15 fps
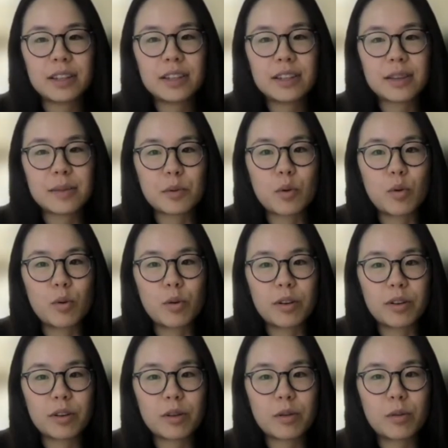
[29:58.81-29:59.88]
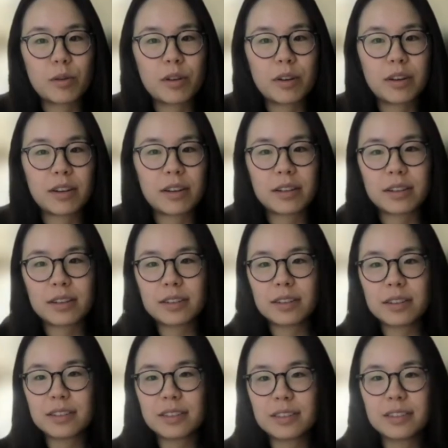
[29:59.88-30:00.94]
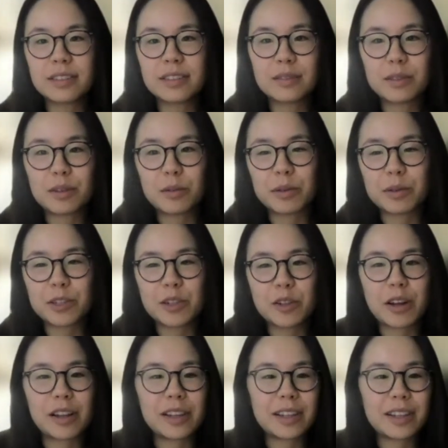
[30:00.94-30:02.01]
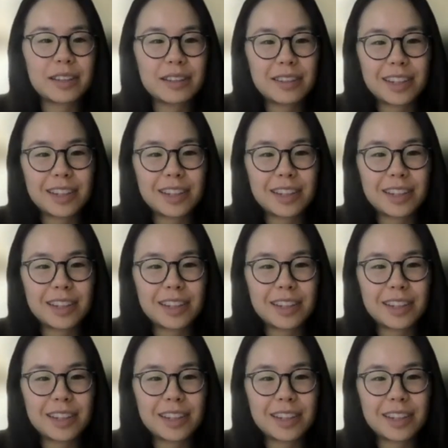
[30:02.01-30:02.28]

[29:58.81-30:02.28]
some core, what would you call it?